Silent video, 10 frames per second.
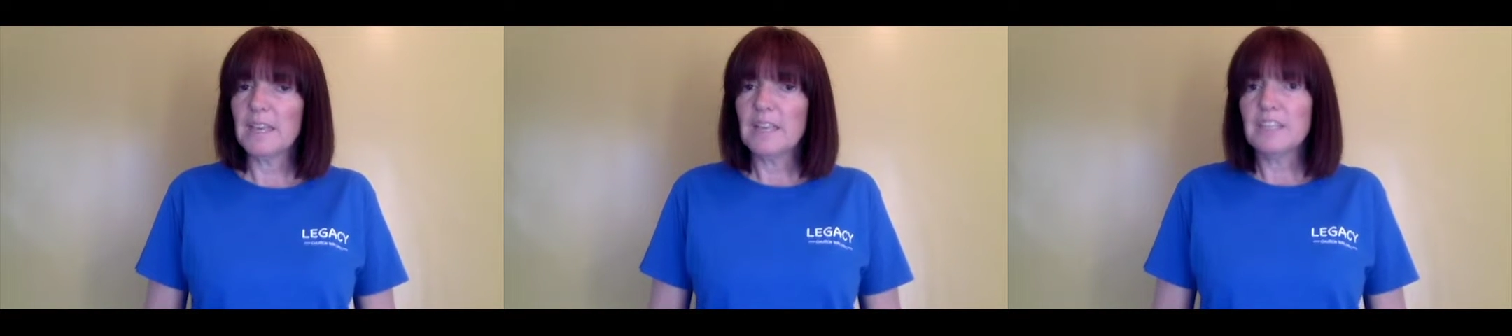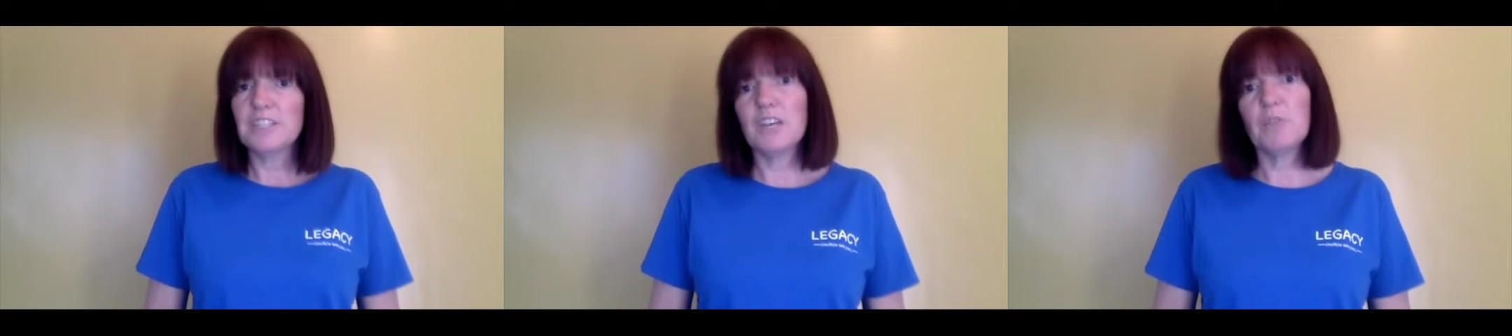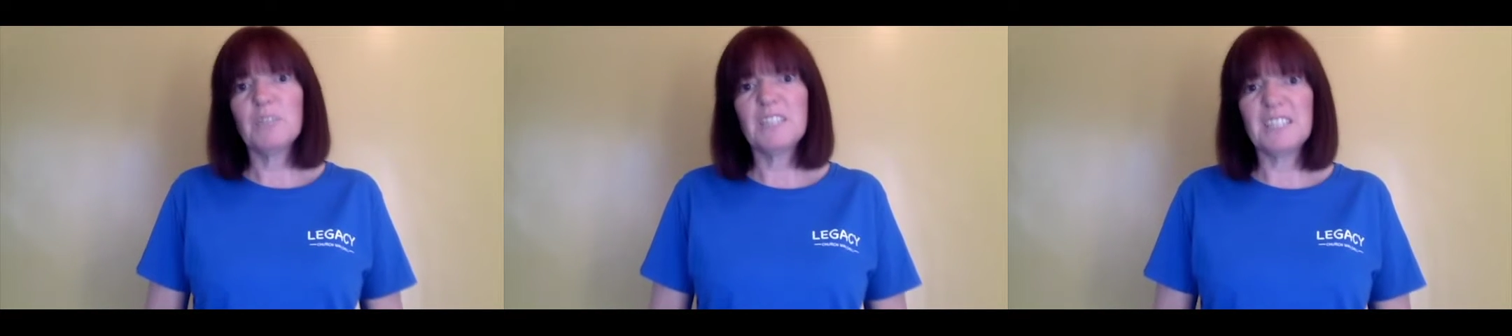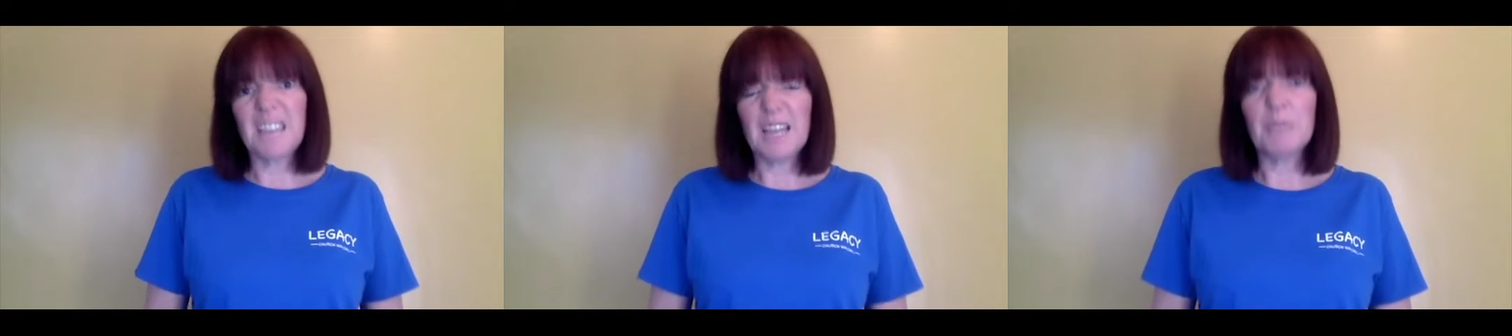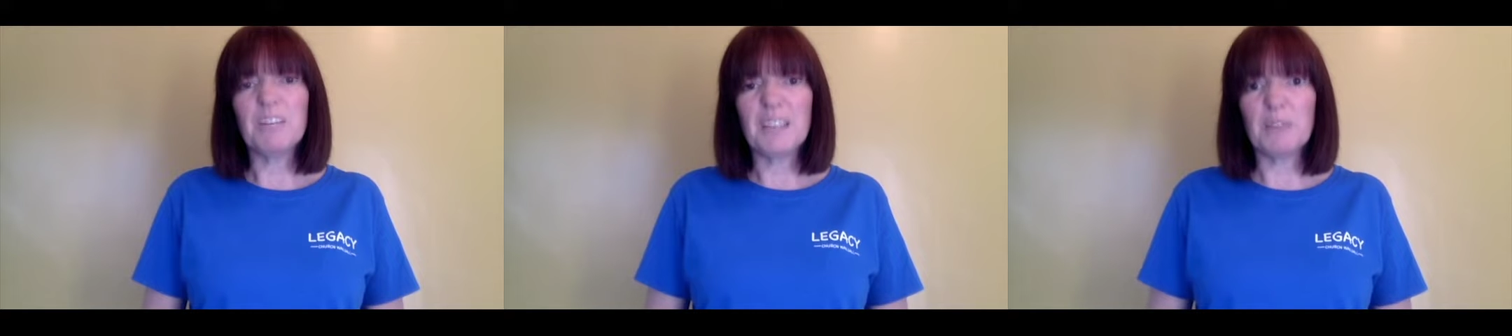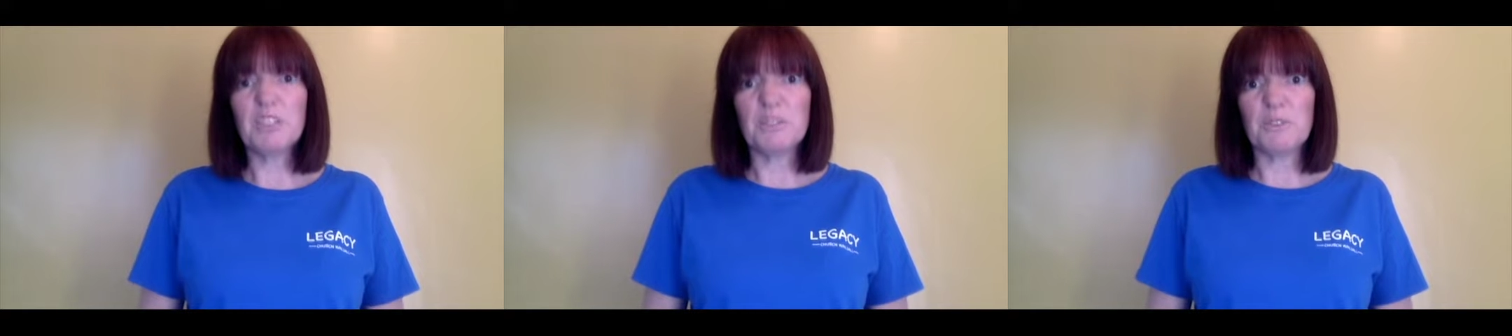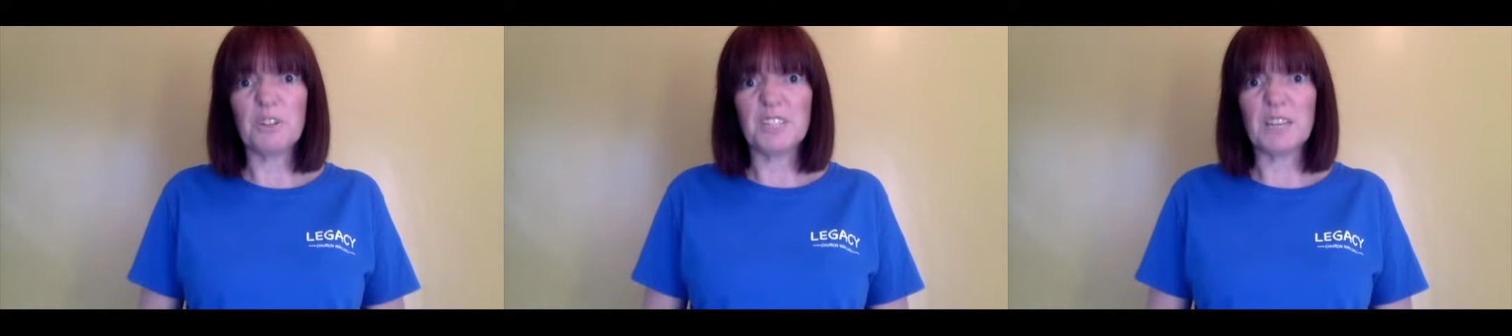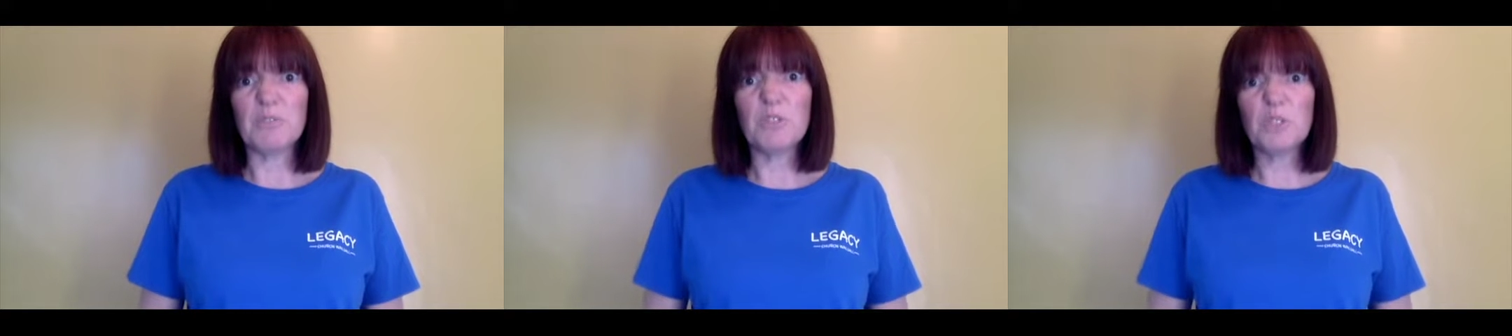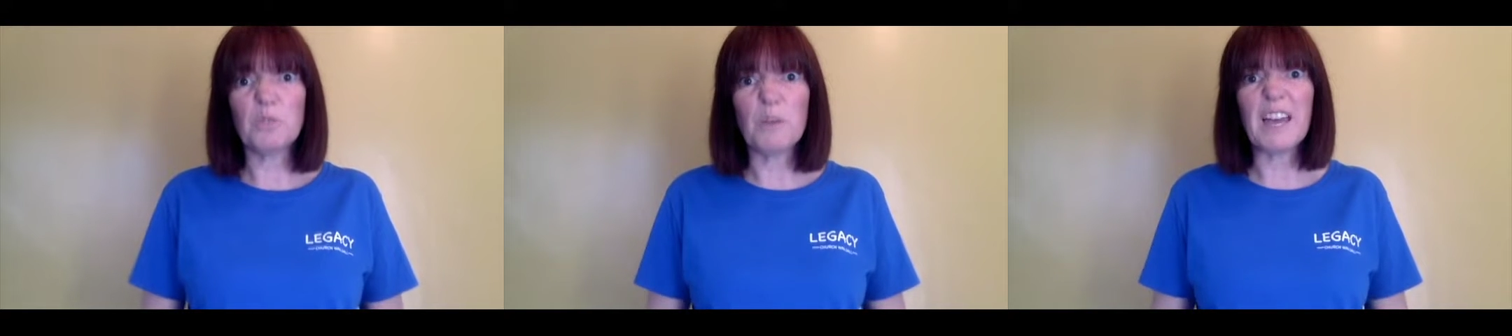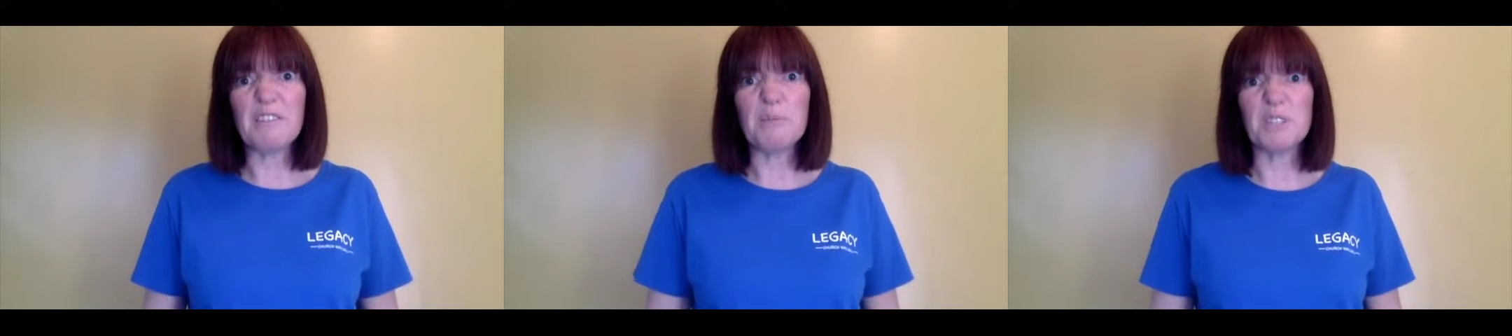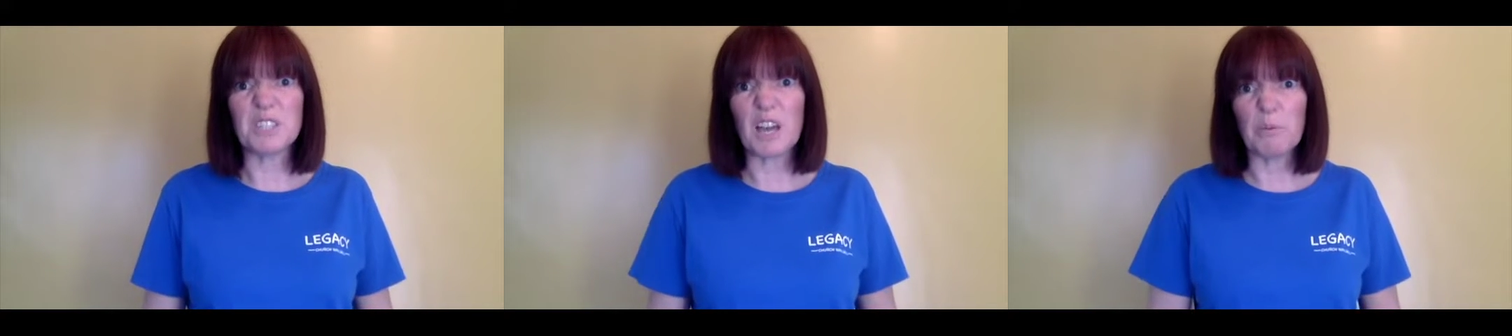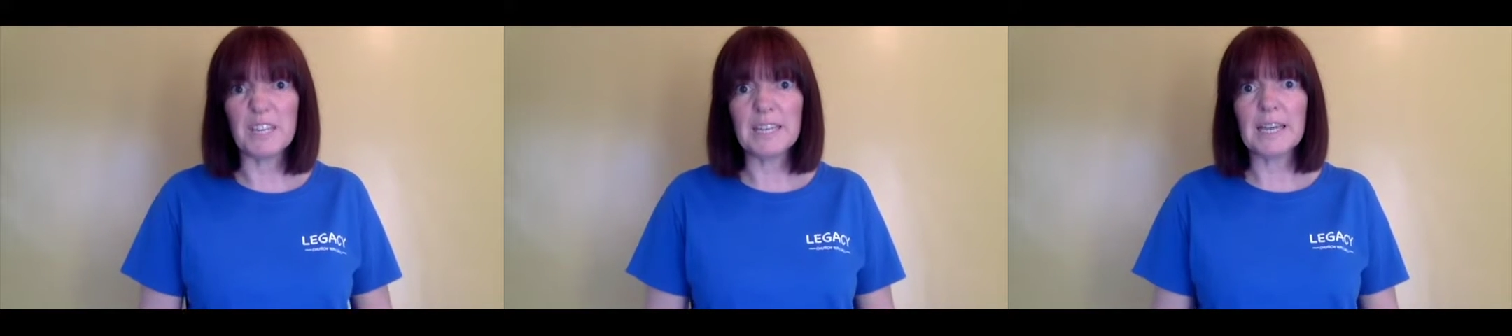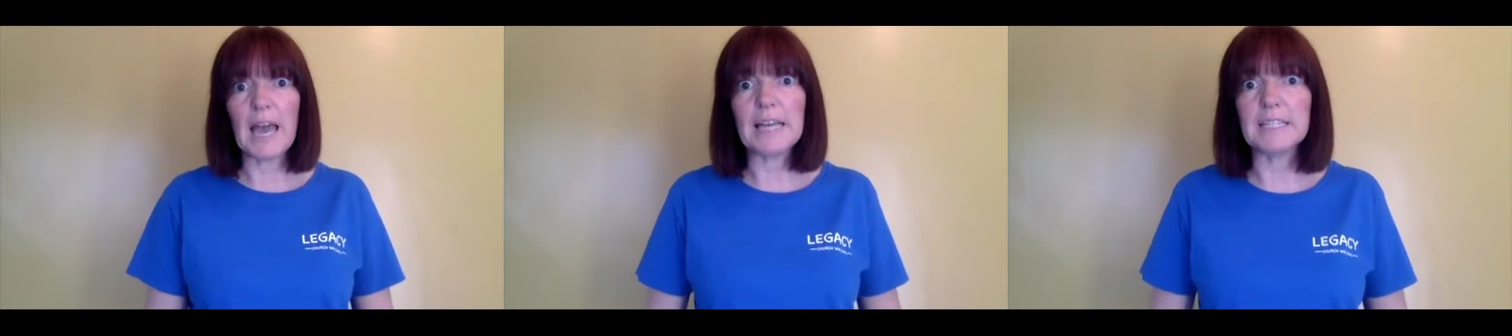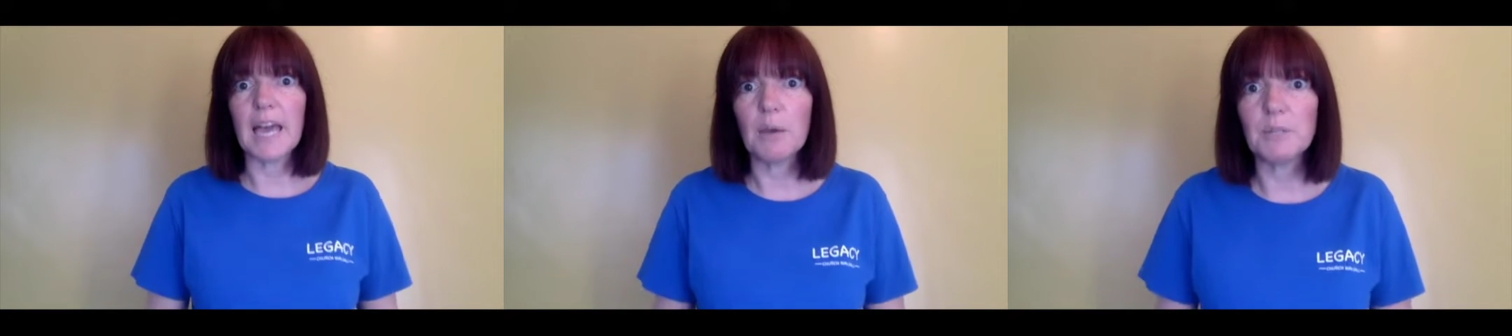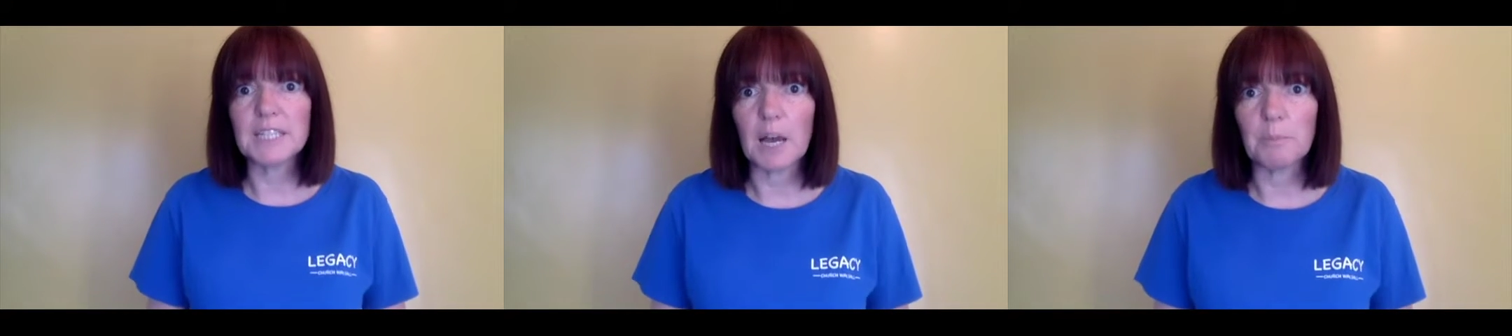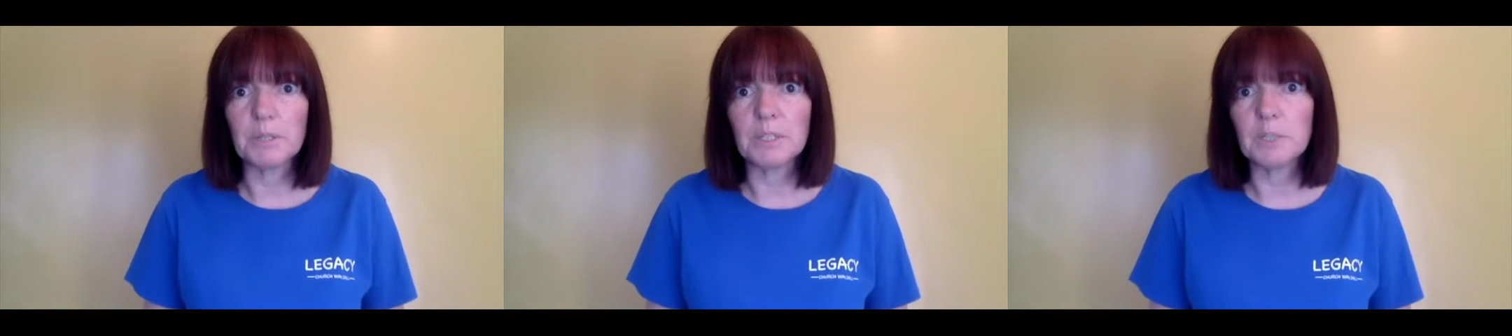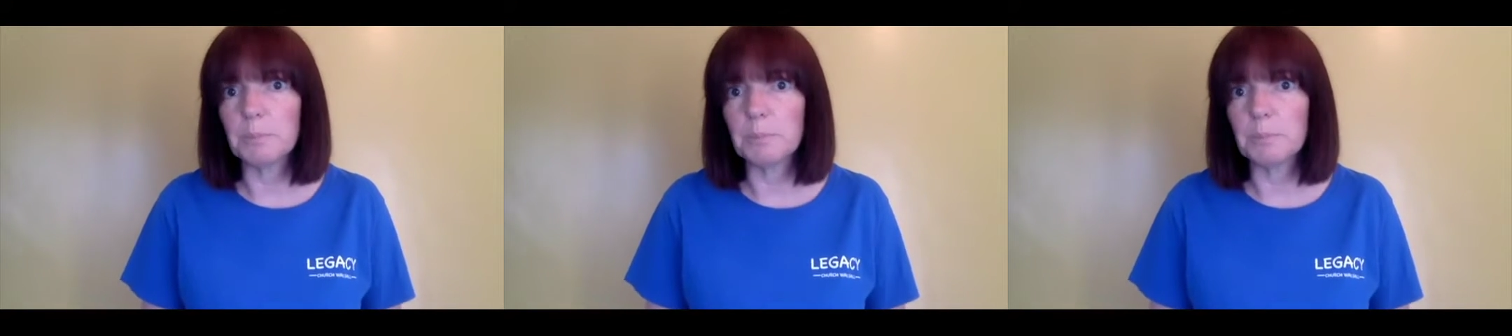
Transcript: So today we're going to find out just where he was going and how it happened,